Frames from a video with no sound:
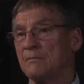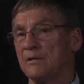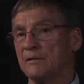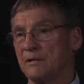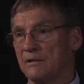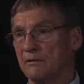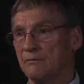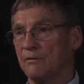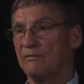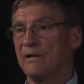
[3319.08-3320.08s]
But uh,
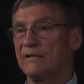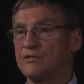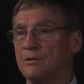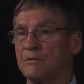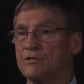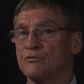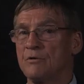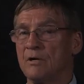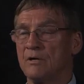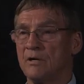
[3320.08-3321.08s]
we've had so much
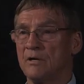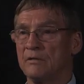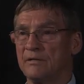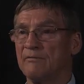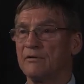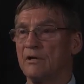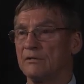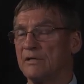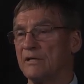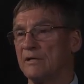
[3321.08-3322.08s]
tr uh,
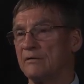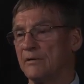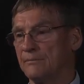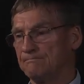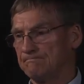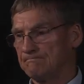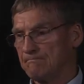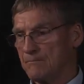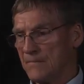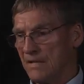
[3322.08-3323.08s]
difficulty in uh,
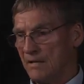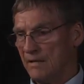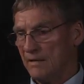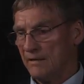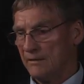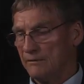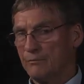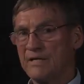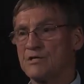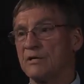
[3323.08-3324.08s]
uh,
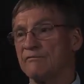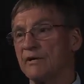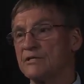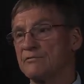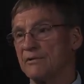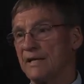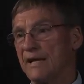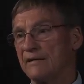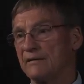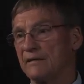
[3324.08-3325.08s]
raising funds for
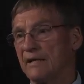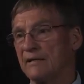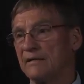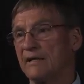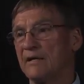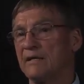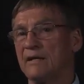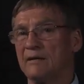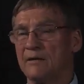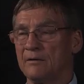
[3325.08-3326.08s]
that and getting
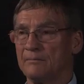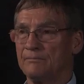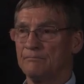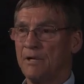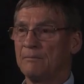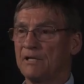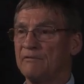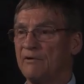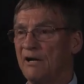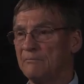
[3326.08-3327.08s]
uh, public
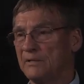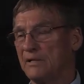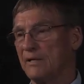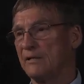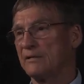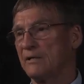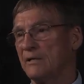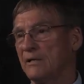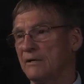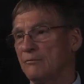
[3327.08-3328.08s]
involvement in it.
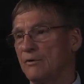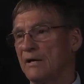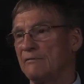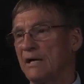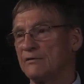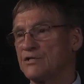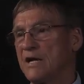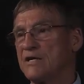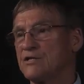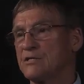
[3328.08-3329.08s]
We have now
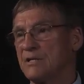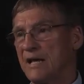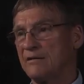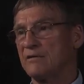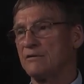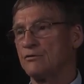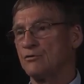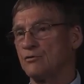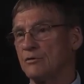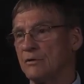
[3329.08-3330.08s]
changed that
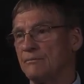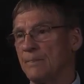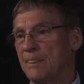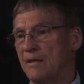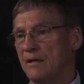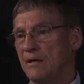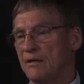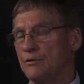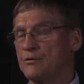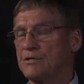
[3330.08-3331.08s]
to
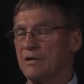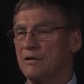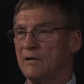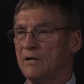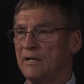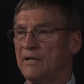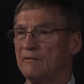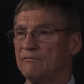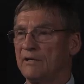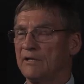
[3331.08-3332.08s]
uh, use uh,
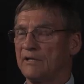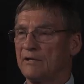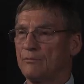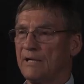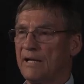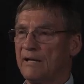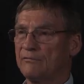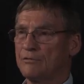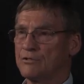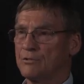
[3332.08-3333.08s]
any funding that we
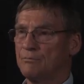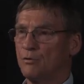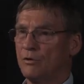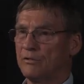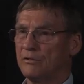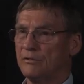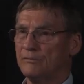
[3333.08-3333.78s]
have to support